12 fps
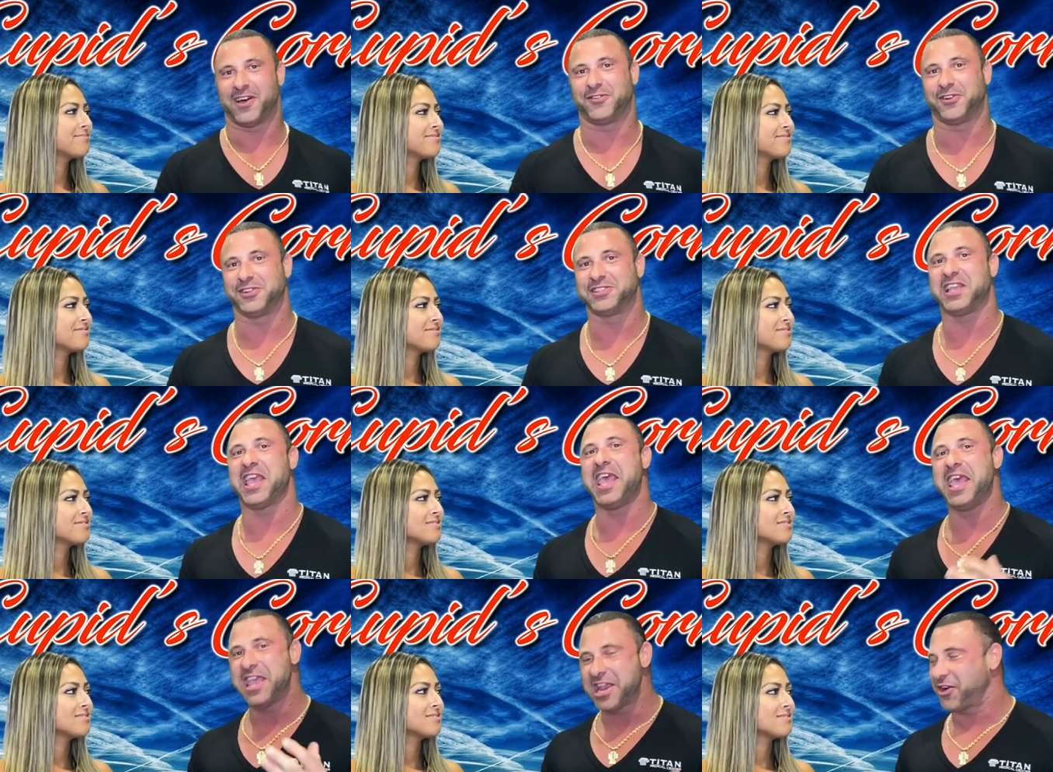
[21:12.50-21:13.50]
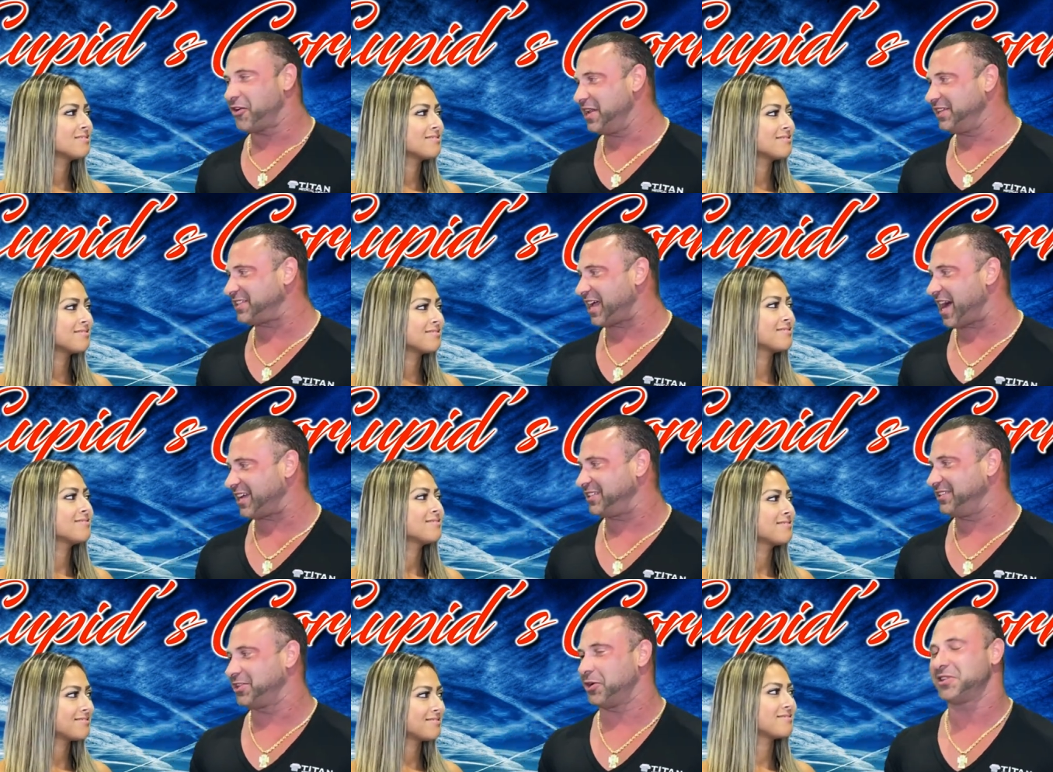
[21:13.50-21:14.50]
Speaker 1: levels, increase
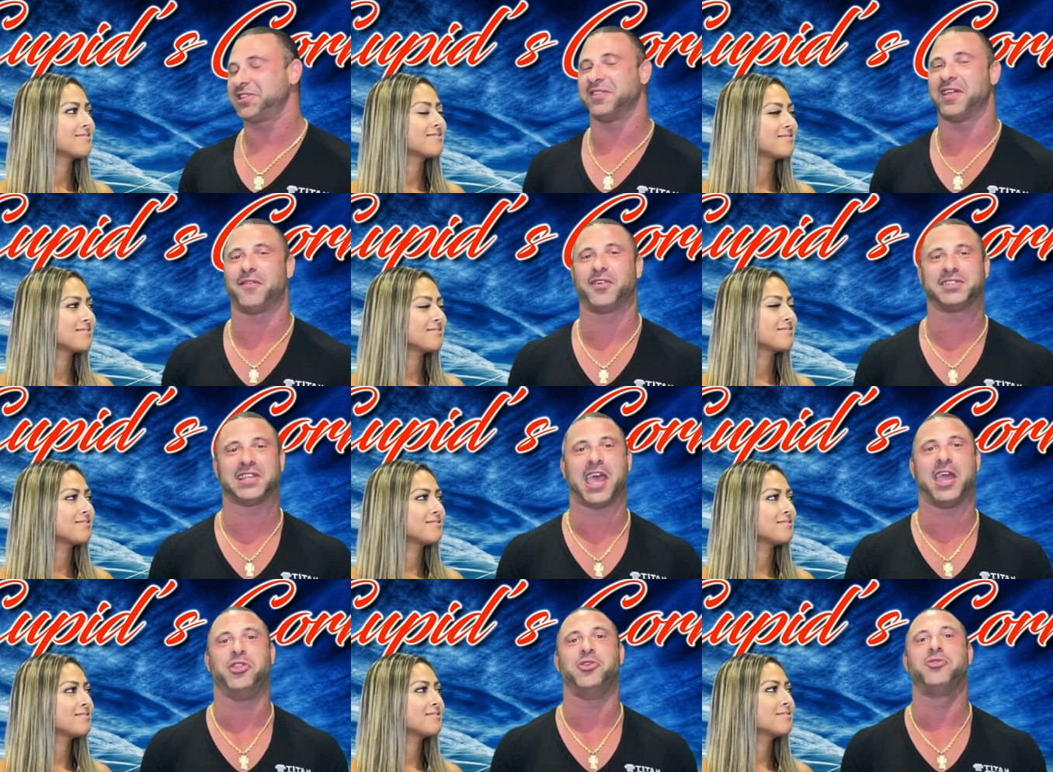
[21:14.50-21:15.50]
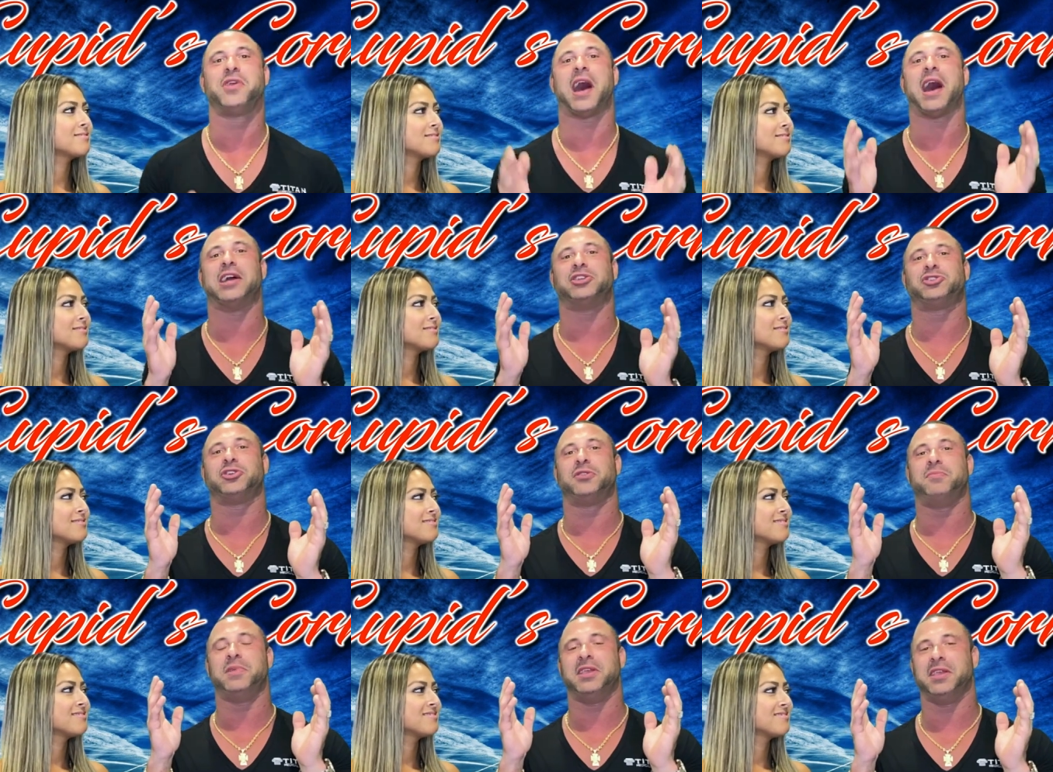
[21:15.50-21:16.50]
oxytocin levels, and you guys
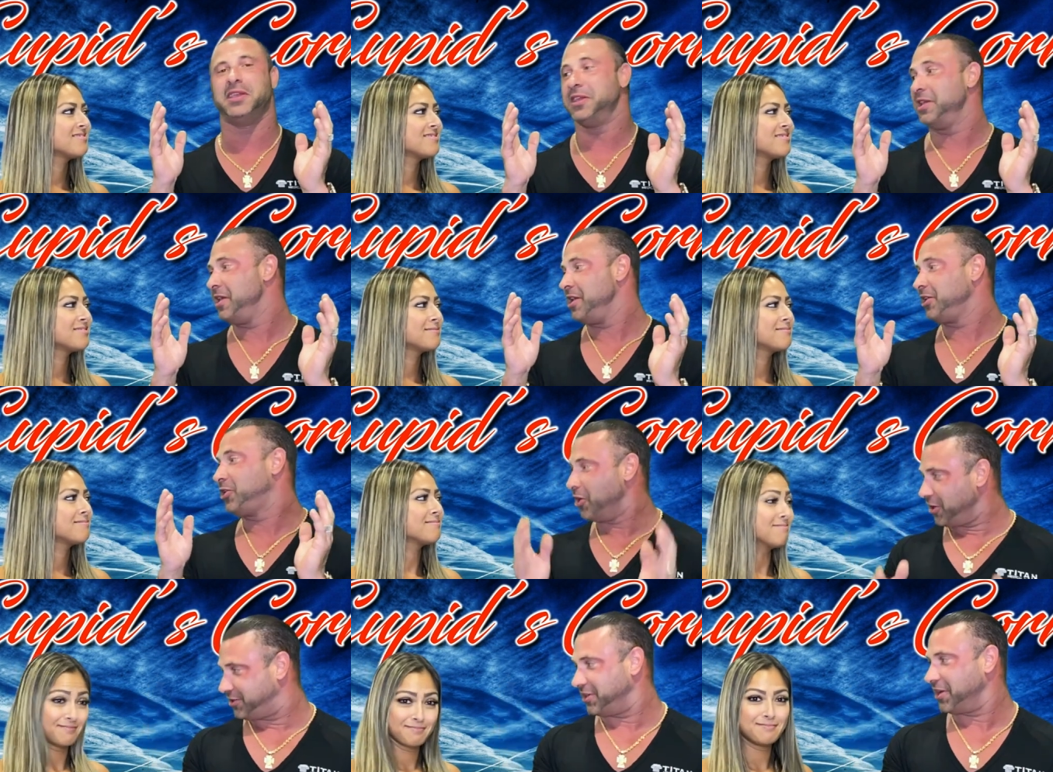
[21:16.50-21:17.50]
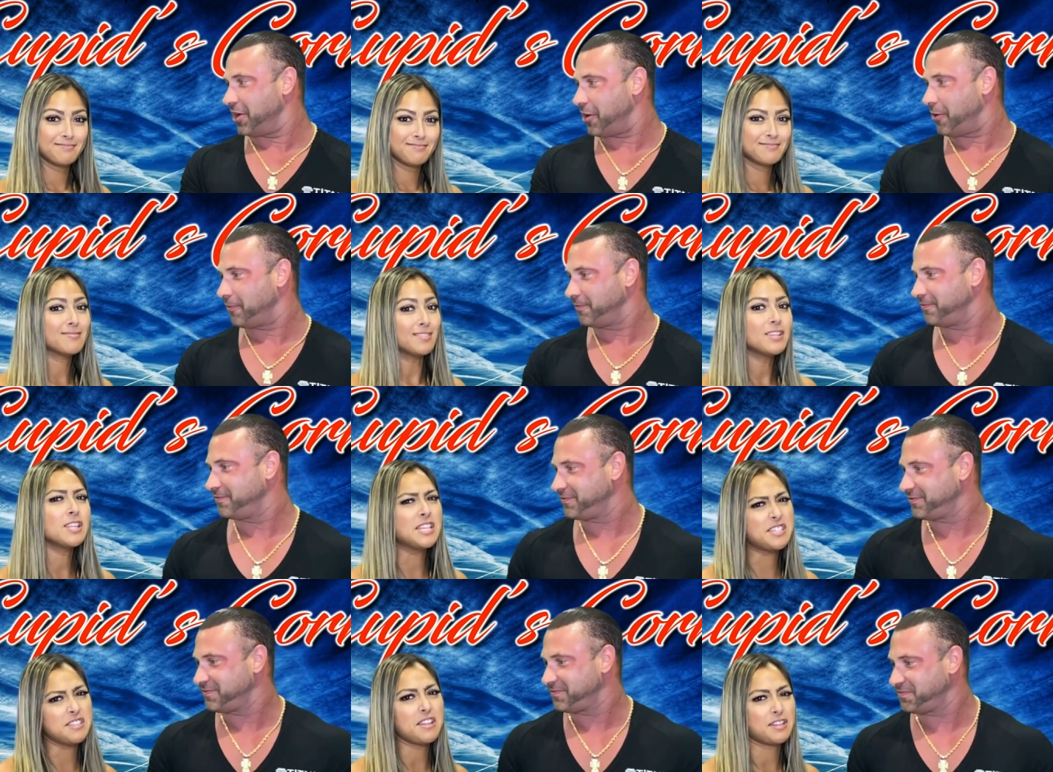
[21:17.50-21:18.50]
should be good to go.
Speaker 2: At
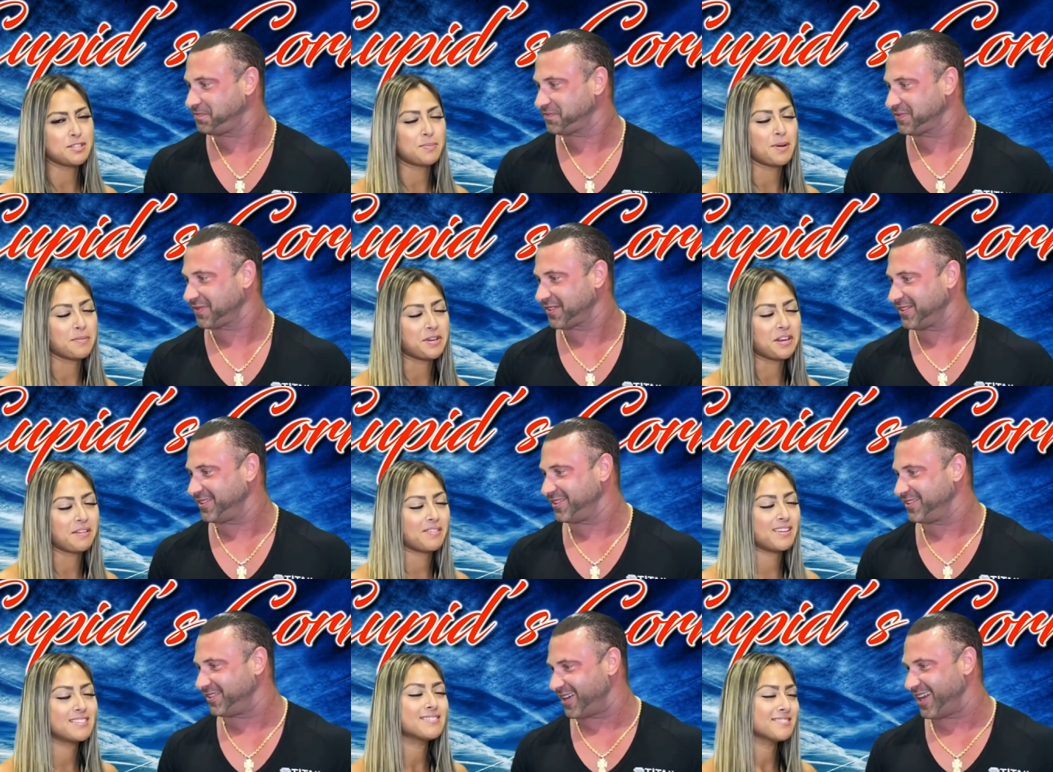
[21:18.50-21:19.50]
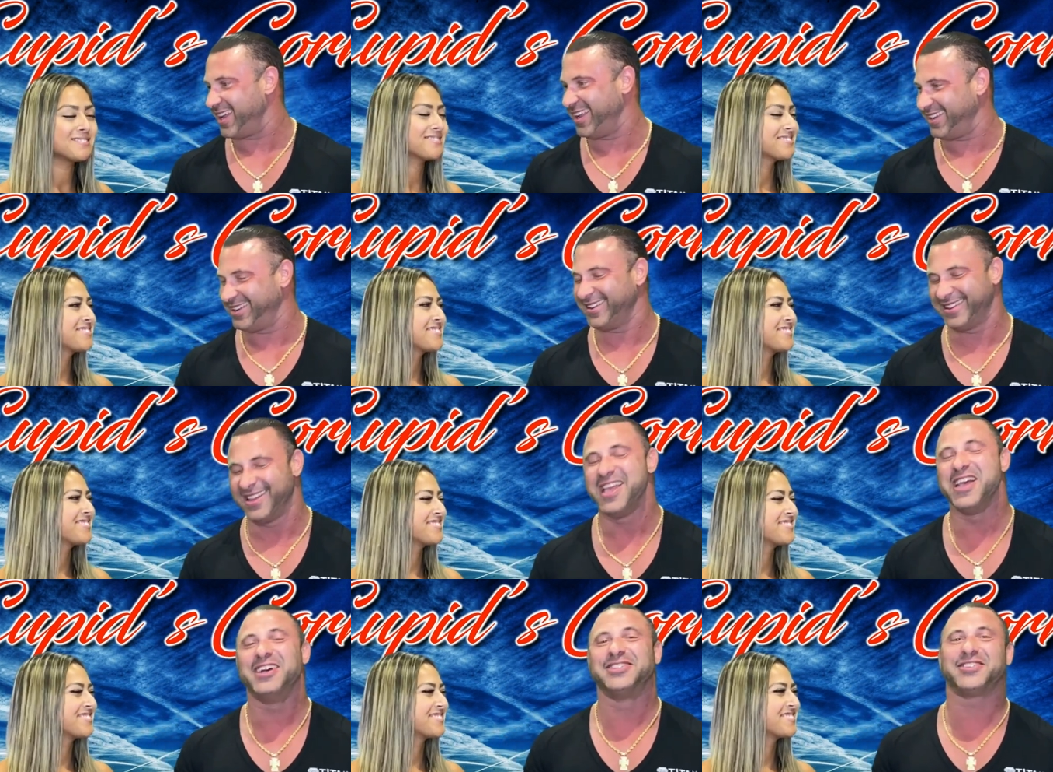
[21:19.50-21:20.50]
least in that department anyway.
Speaker 1: Right?
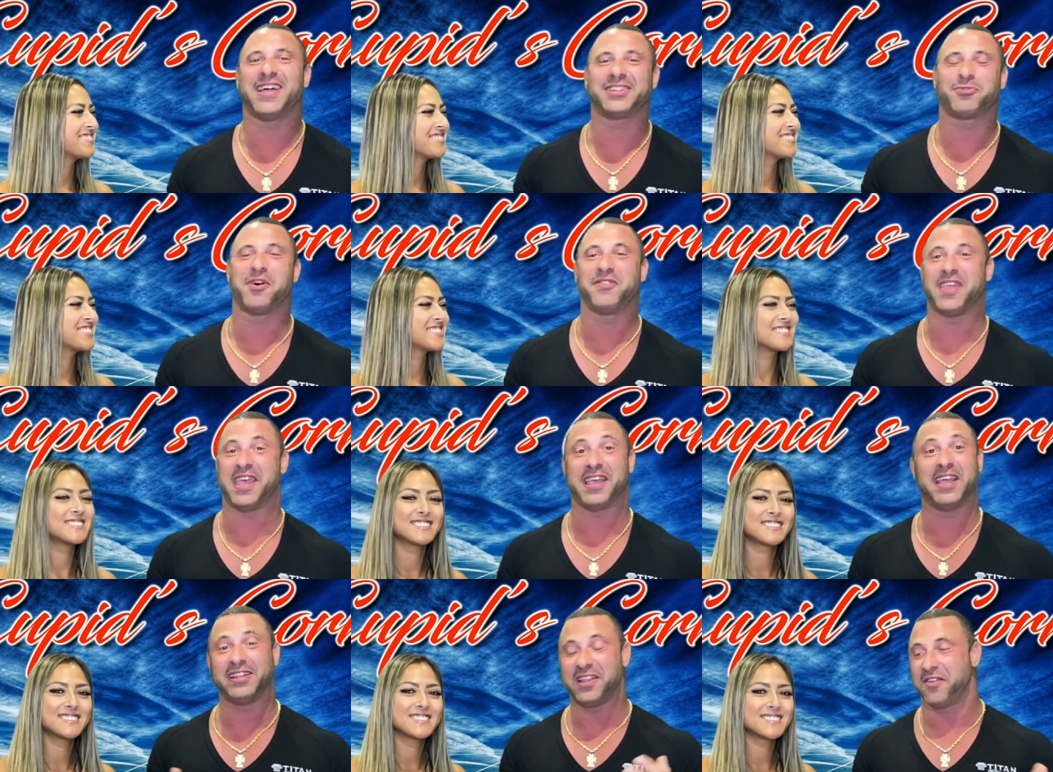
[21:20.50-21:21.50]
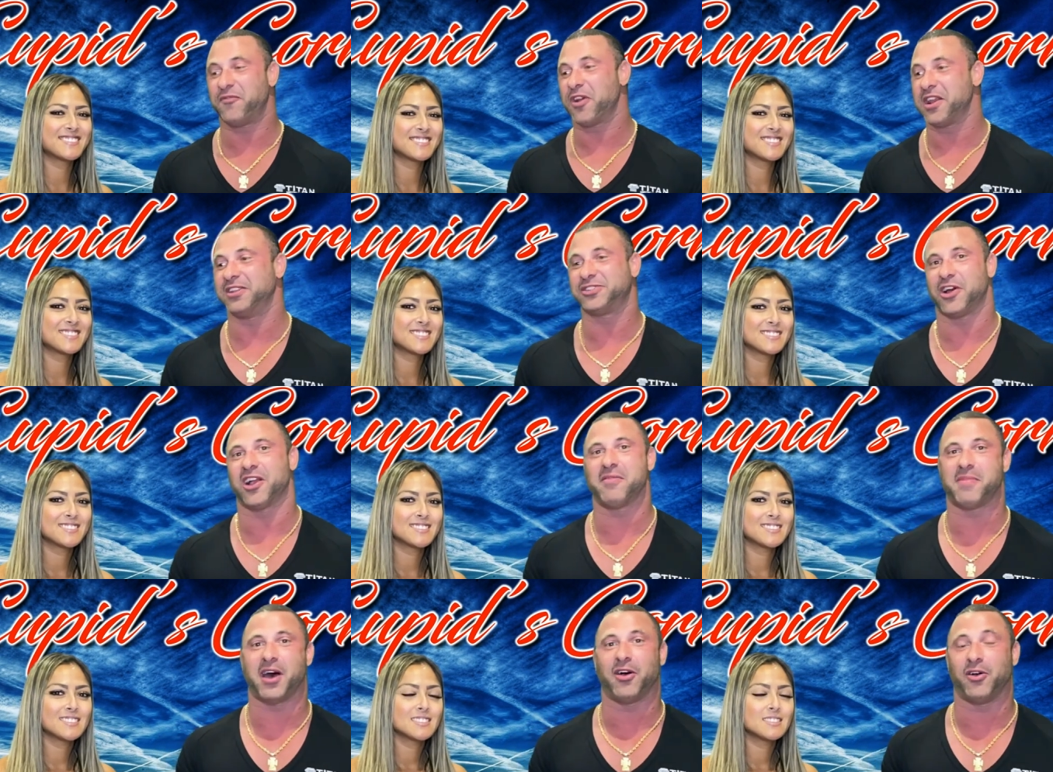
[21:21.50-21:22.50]
So that's one thing. And if we're going to
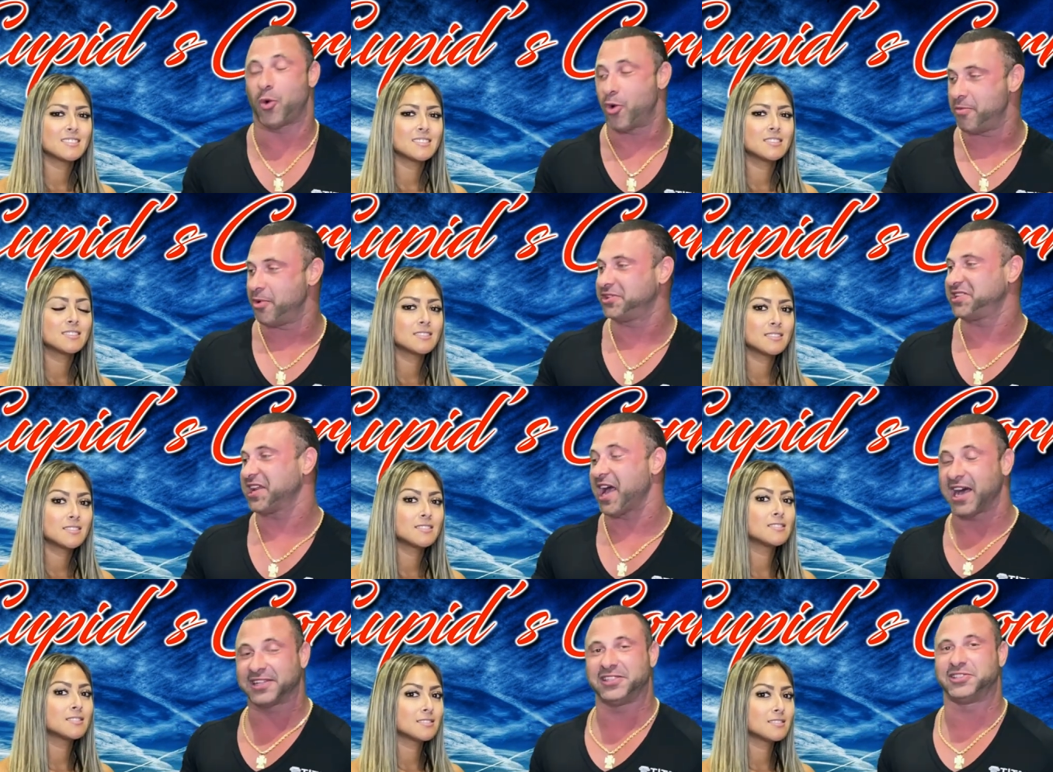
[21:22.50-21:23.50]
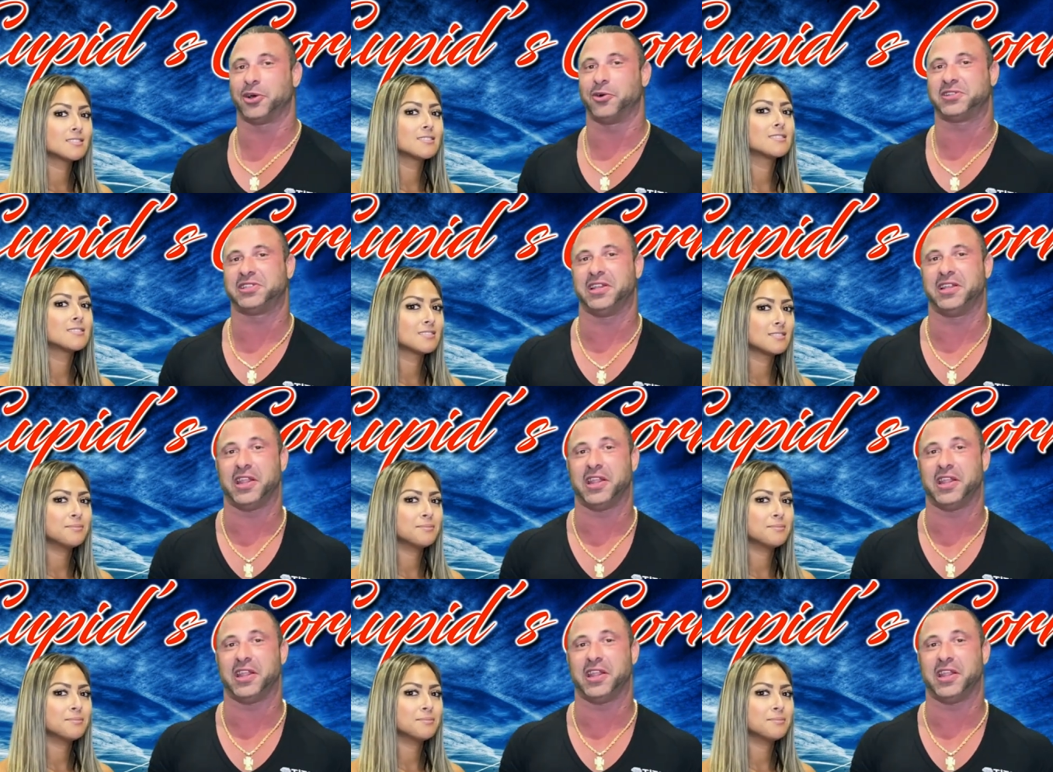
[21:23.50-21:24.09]
talk about hormones like oxytocin